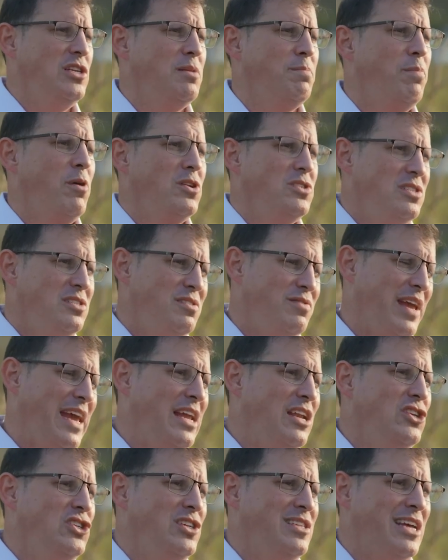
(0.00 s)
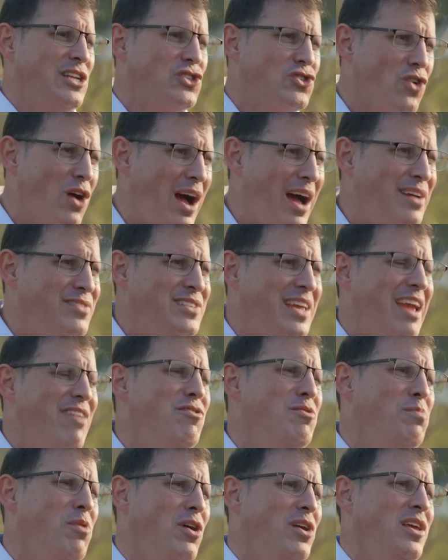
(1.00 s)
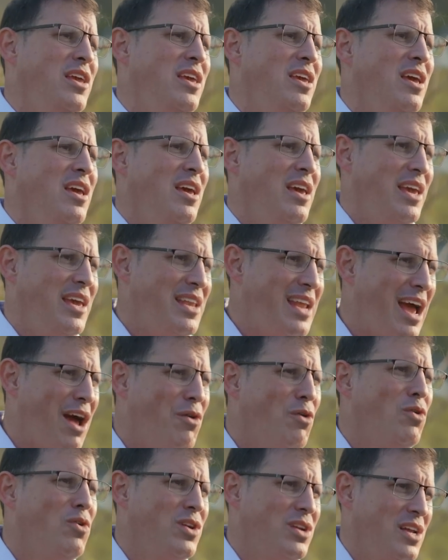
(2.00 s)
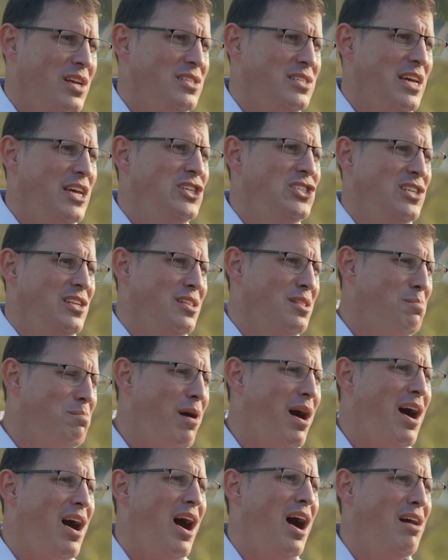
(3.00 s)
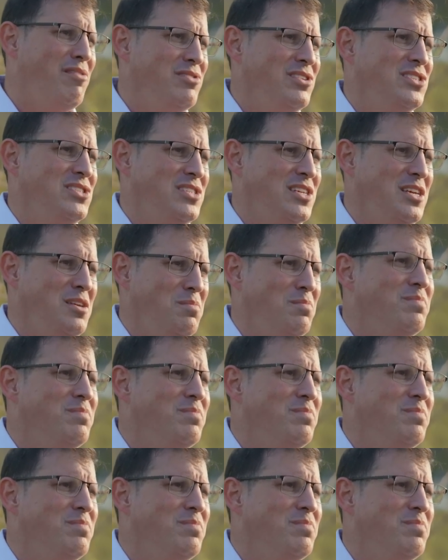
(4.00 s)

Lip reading: the positive energy that drives everybody in our organization, in the BioHarvest team.